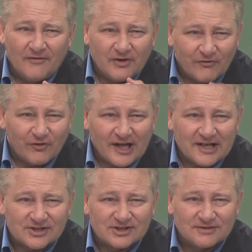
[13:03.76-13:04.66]
of your
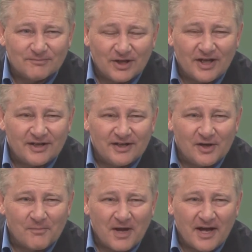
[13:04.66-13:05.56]
flesh and blood and
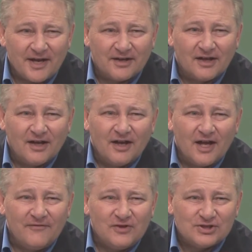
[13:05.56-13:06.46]
your mind?
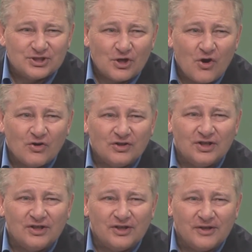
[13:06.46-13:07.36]
Have you
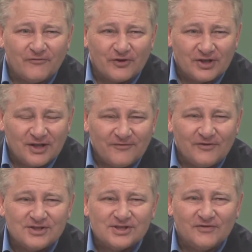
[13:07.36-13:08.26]
soaked in the
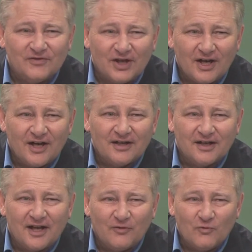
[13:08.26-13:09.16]
forgiveness of
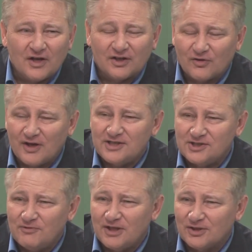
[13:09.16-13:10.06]
God and what
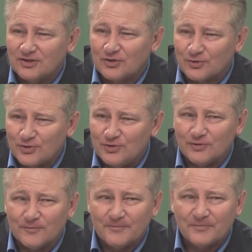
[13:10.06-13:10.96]
Christ went
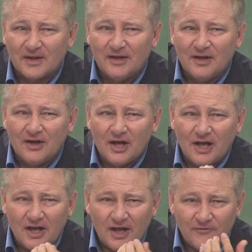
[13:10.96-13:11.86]
through?
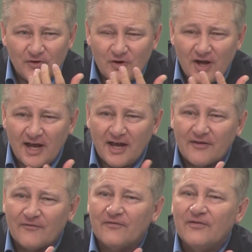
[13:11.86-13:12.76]
If you
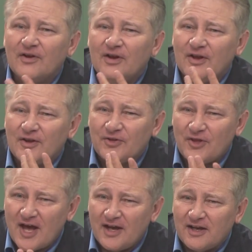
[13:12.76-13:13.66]
have,
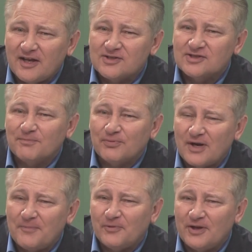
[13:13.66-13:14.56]
that is the
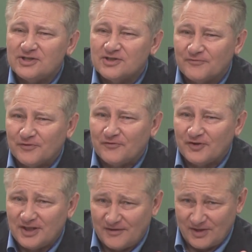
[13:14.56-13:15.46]
preparation for
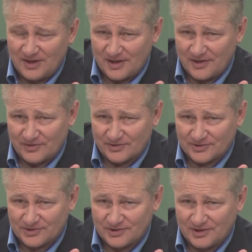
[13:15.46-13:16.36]
forgiving
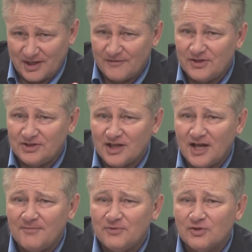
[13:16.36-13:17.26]
others. Every
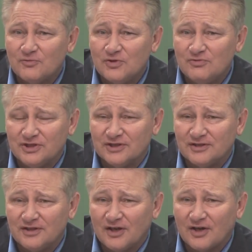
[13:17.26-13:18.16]
time you're
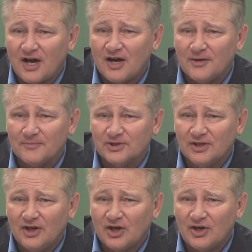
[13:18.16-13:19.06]
wounded, harmed,
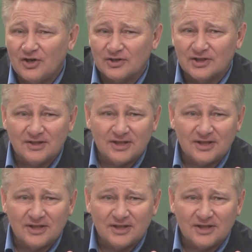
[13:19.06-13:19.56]
hurt,